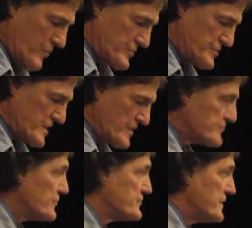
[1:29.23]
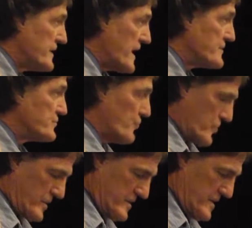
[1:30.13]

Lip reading: was central to Ned's work